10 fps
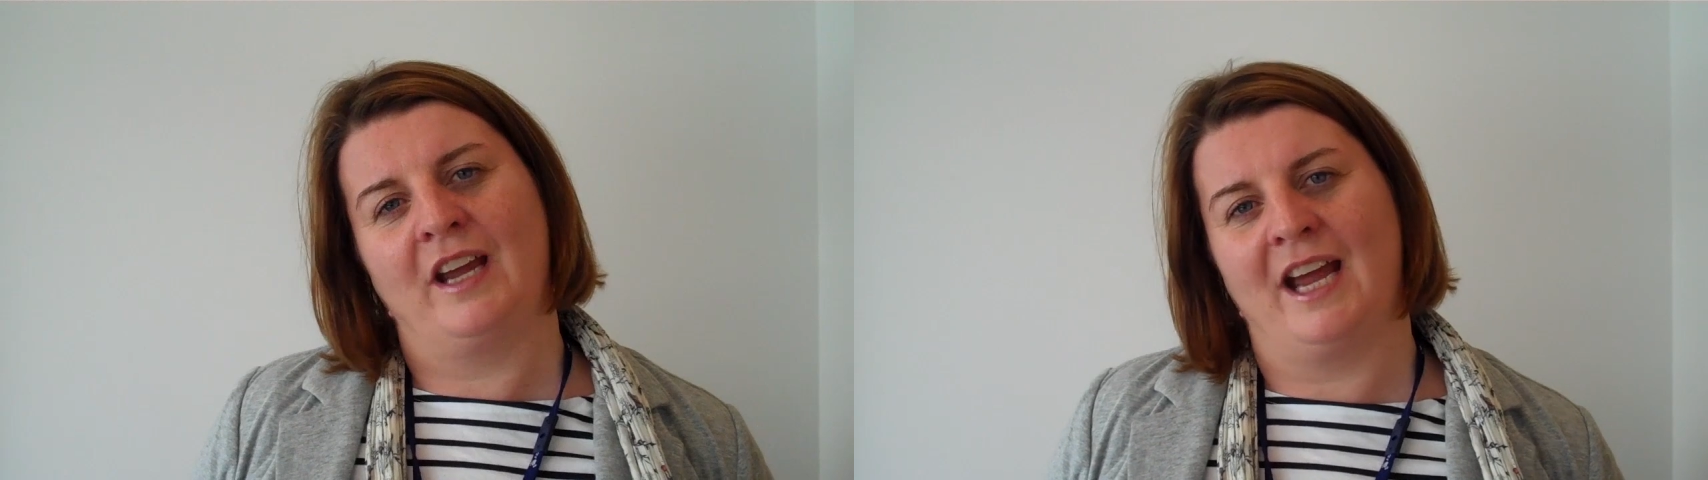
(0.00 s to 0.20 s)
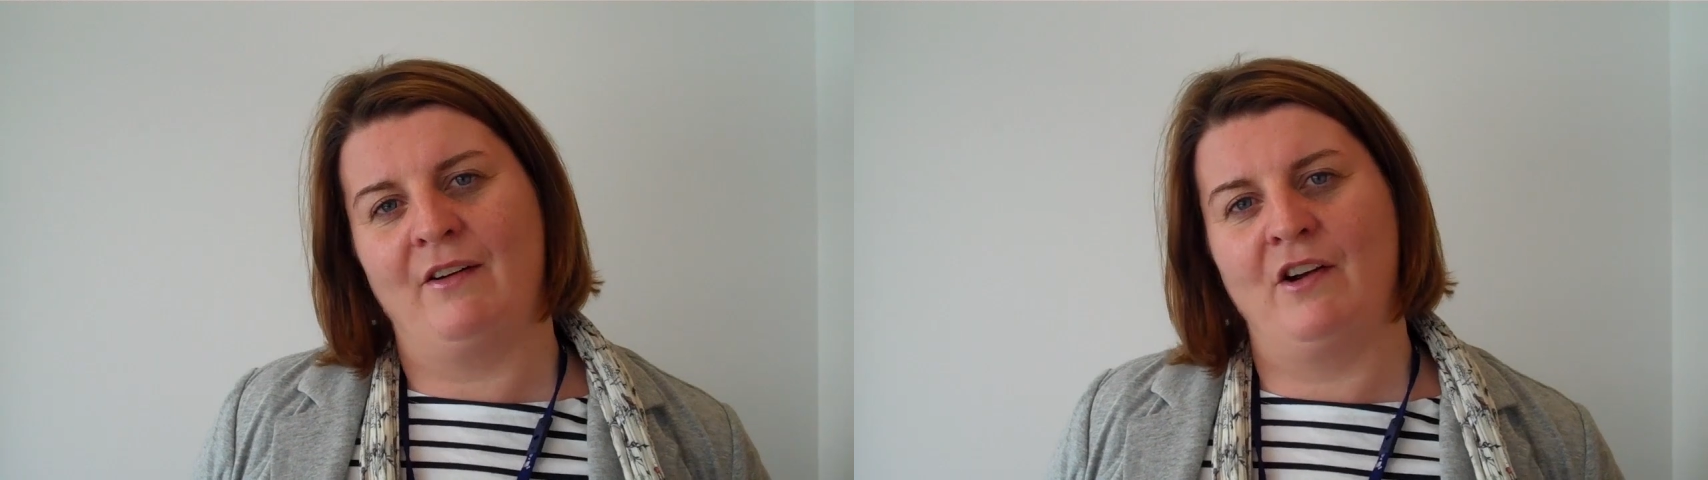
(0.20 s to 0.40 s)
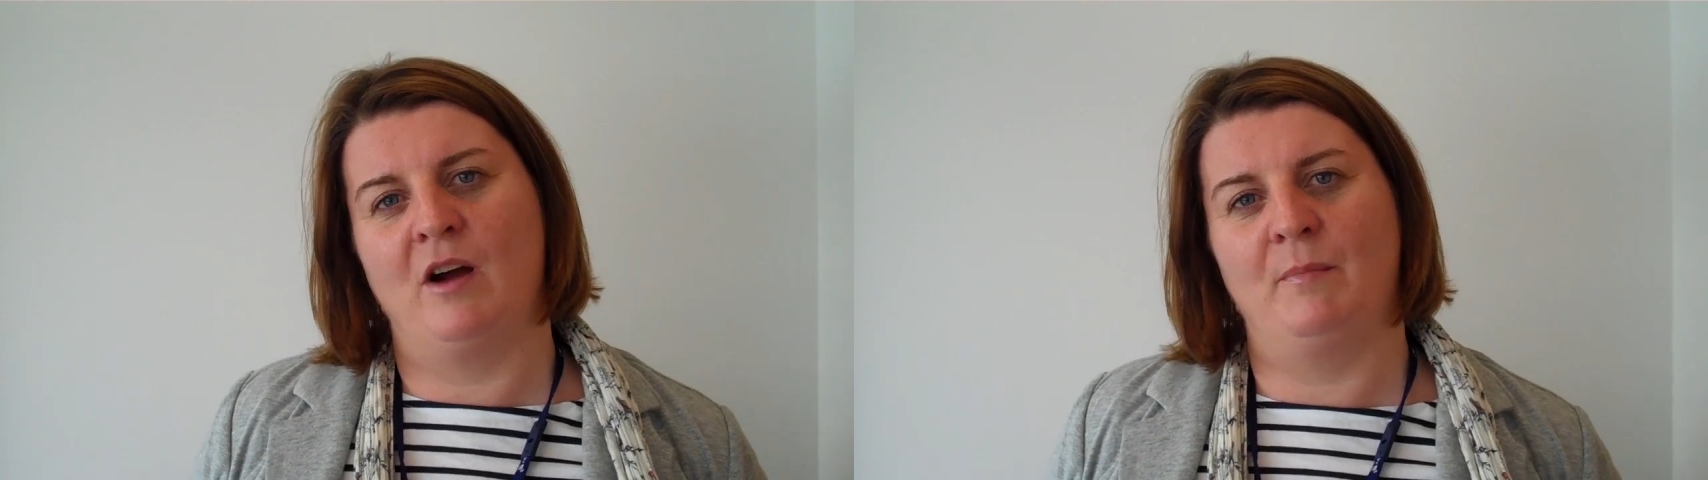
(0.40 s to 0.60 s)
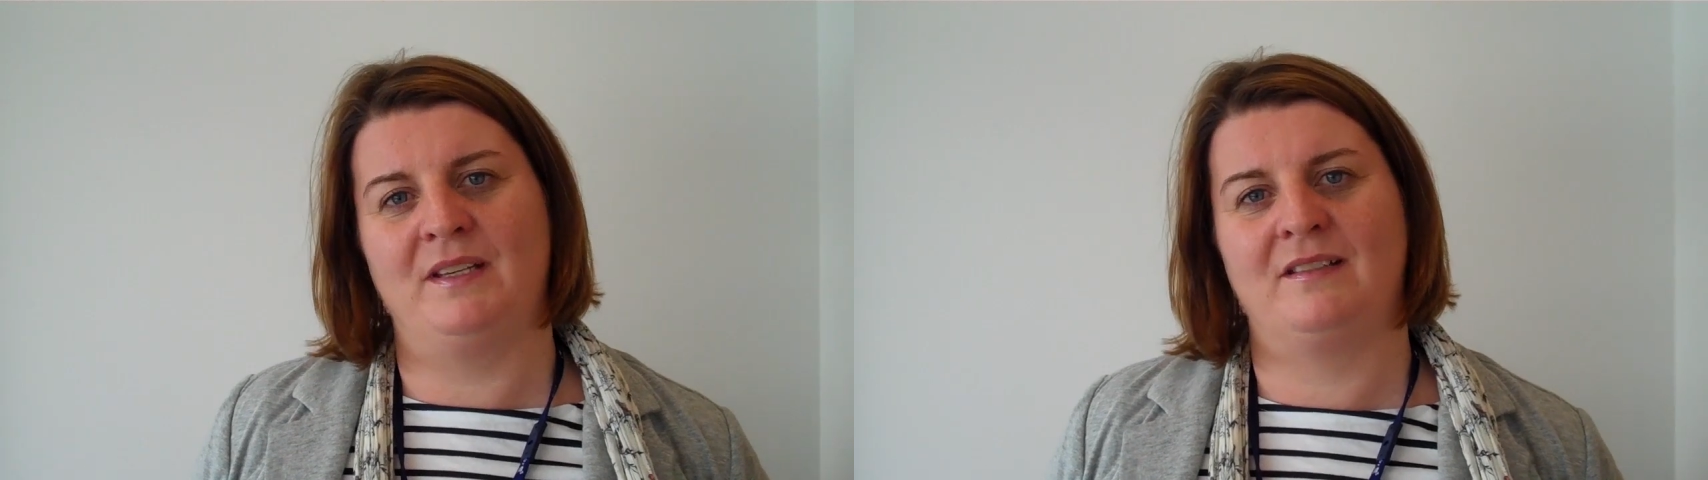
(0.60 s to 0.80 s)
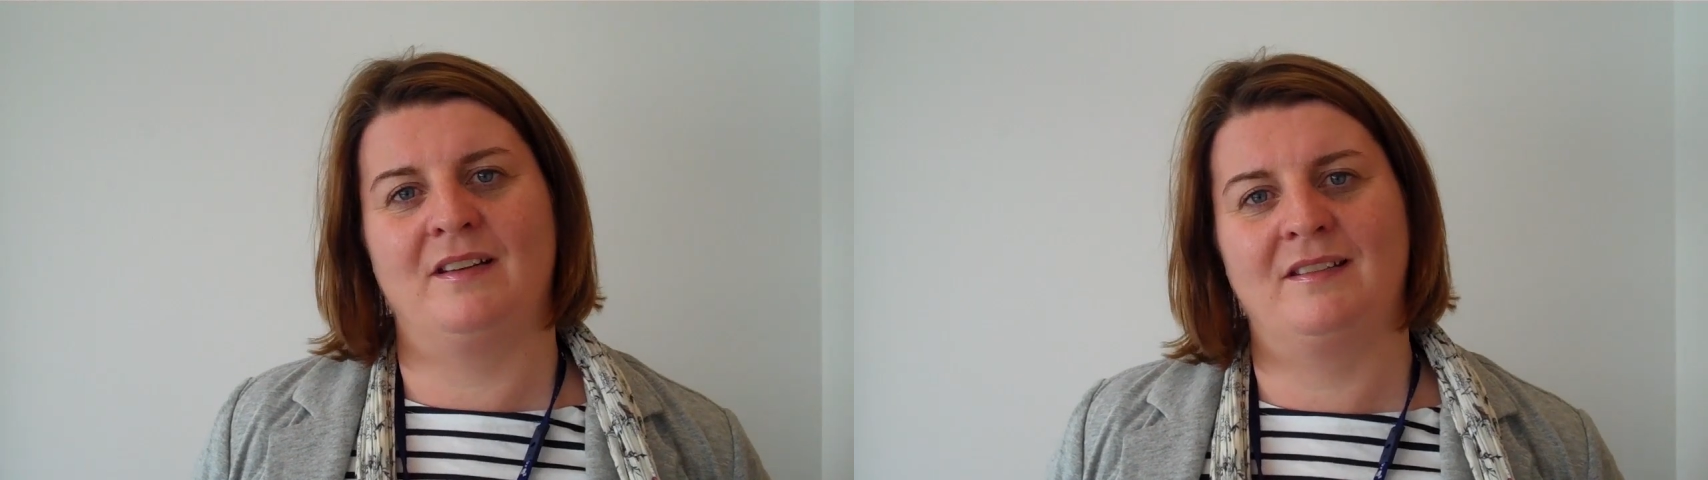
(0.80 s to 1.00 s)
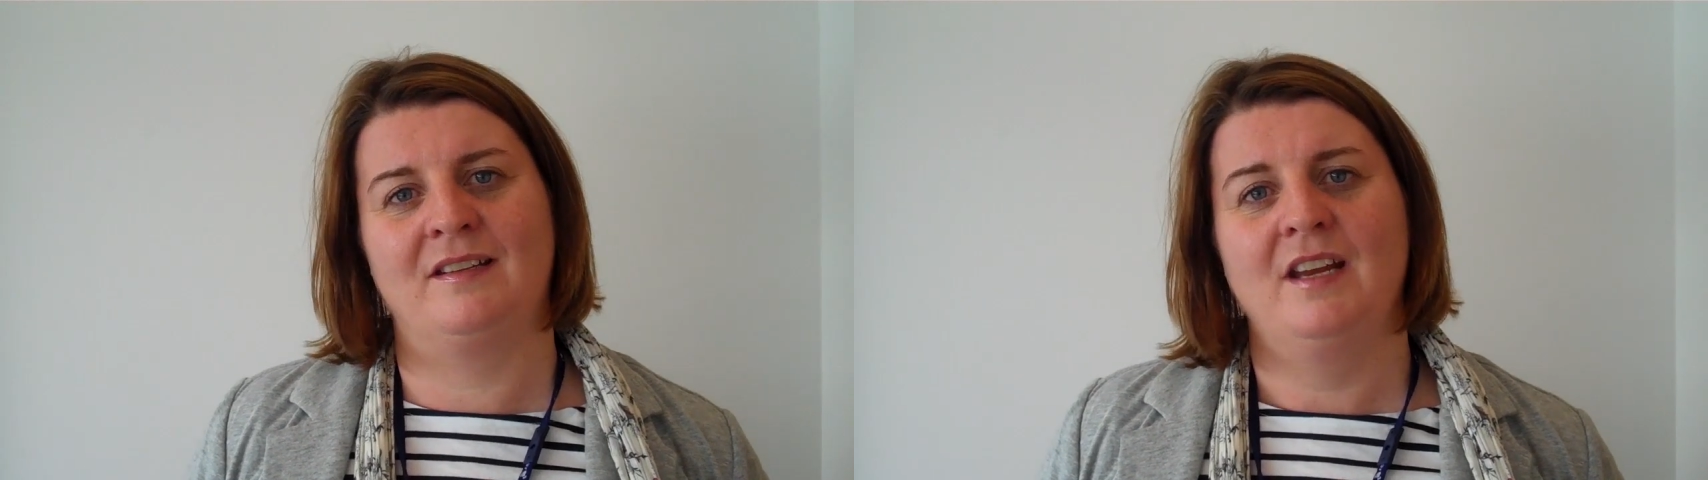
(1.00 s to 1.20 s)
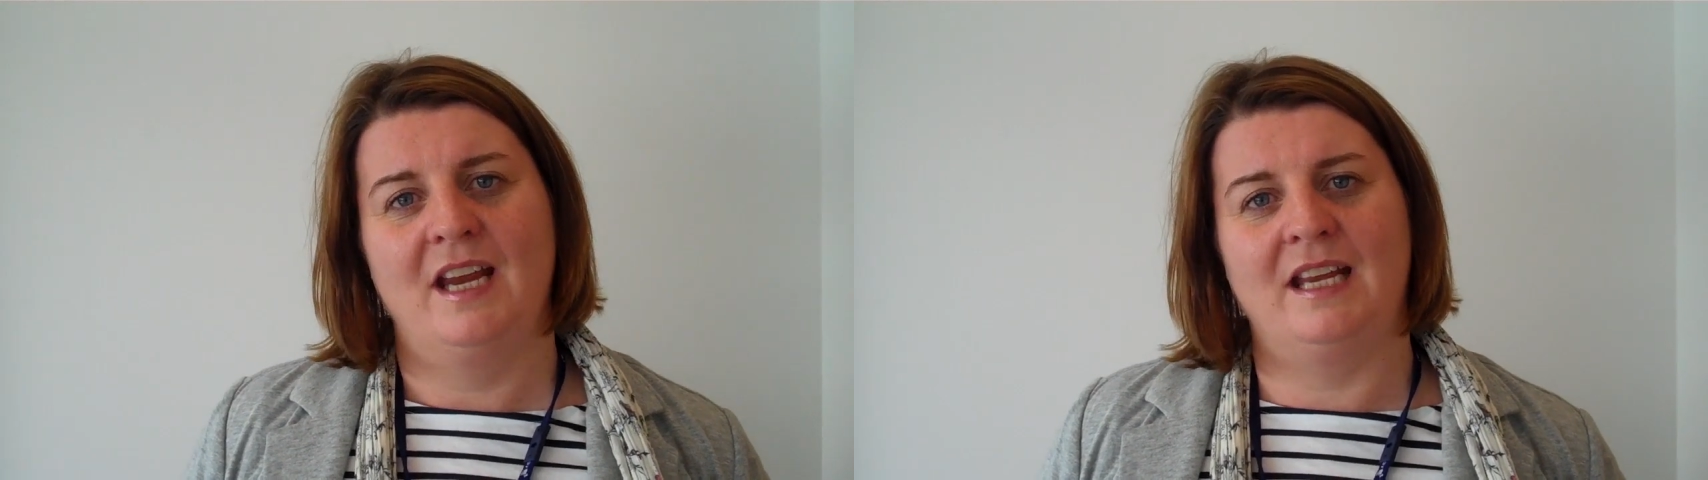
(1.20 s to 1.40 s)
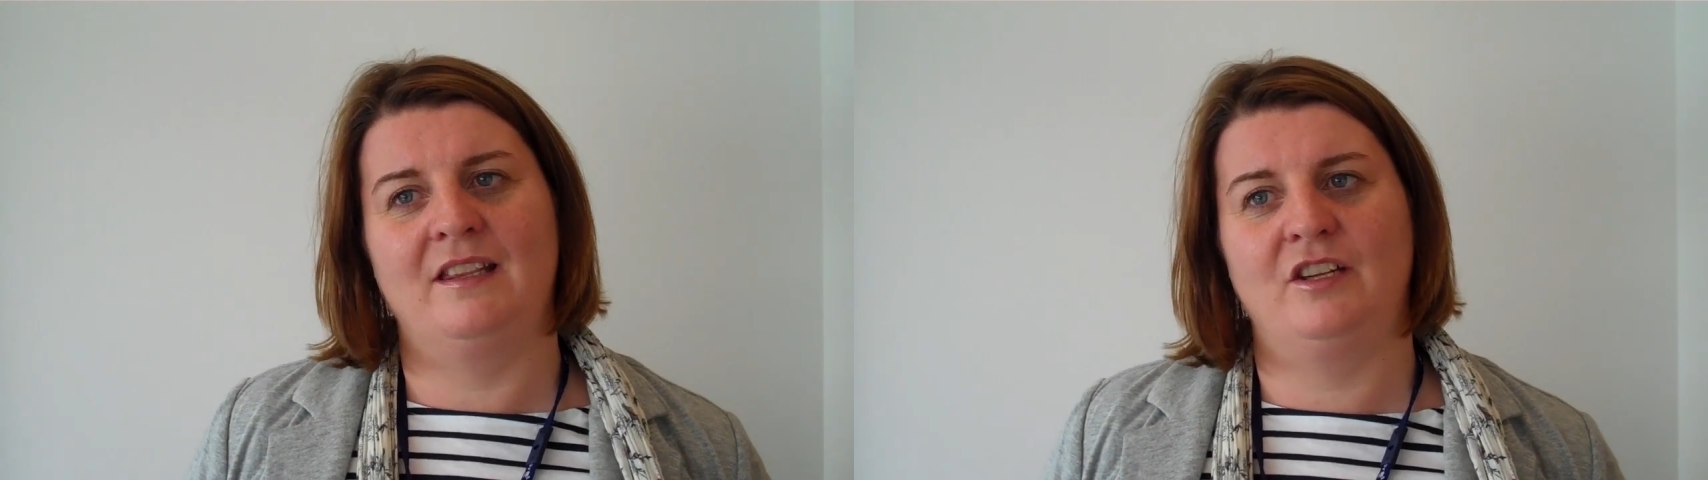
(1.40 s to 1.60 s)
care in our business
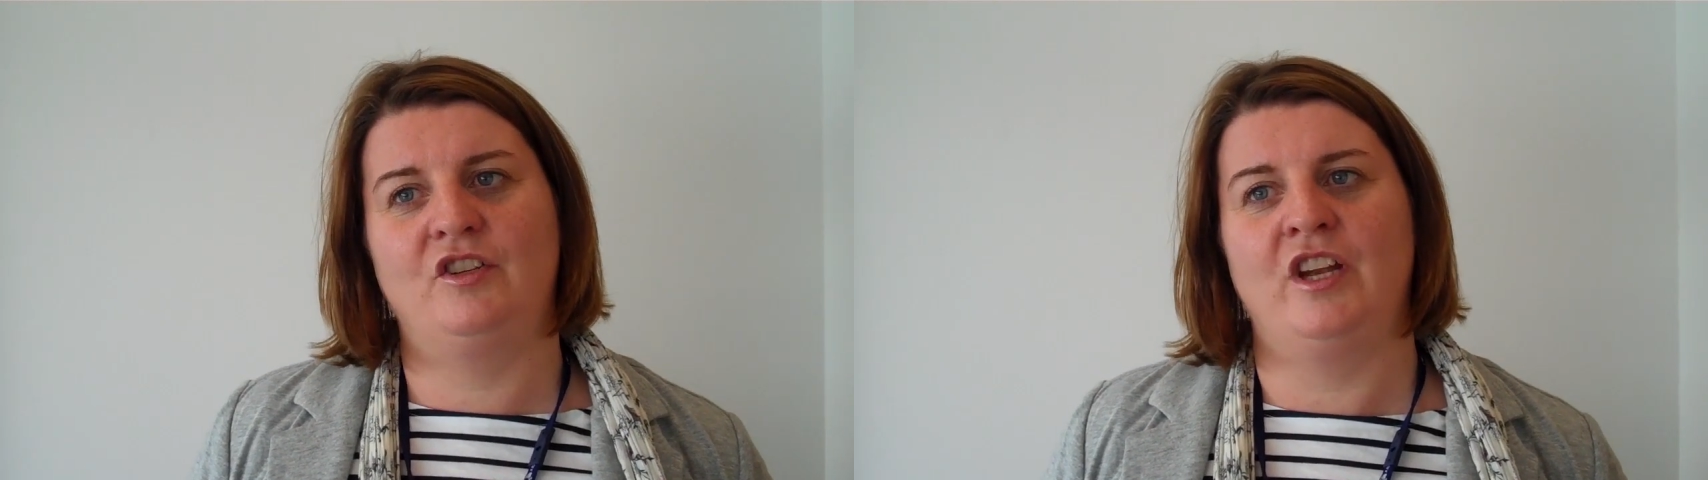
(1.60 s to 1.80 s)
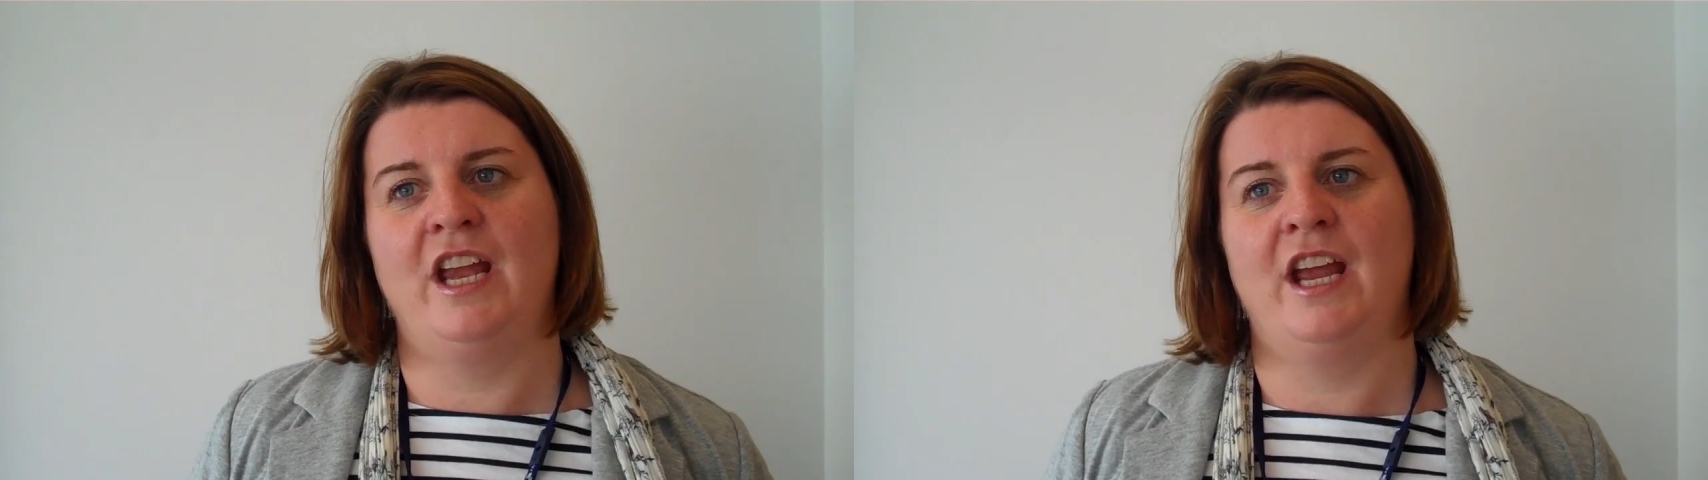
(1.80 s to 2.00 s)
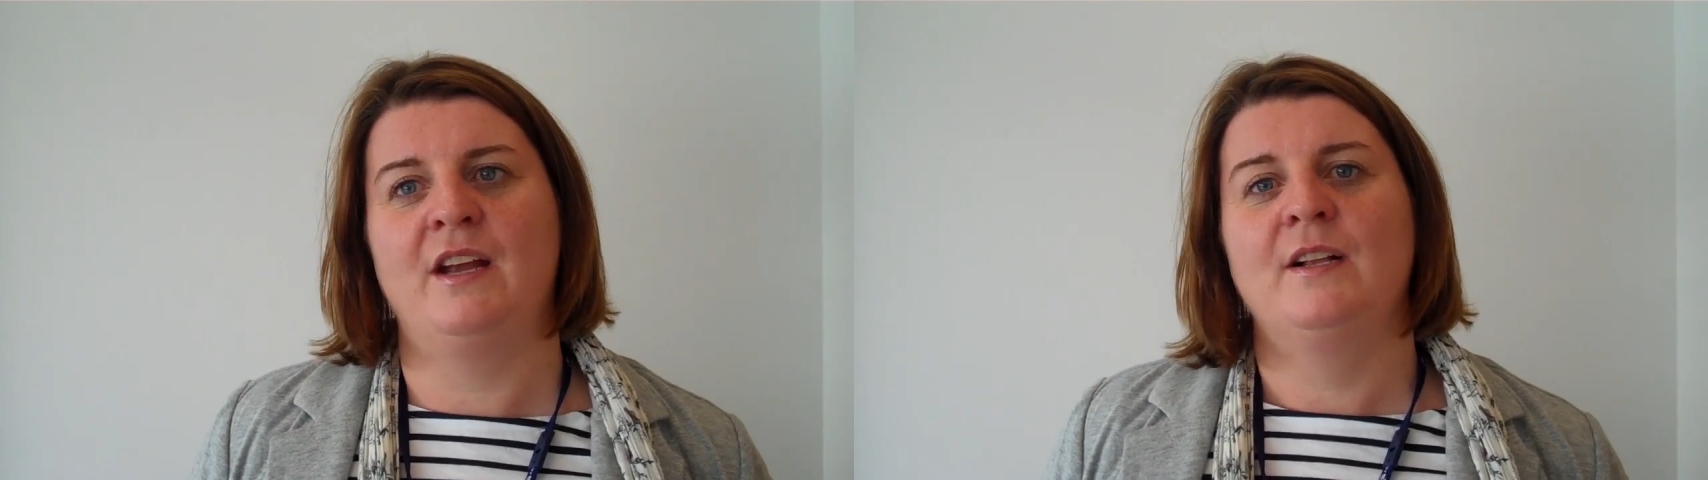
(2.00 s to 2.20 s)
in this year.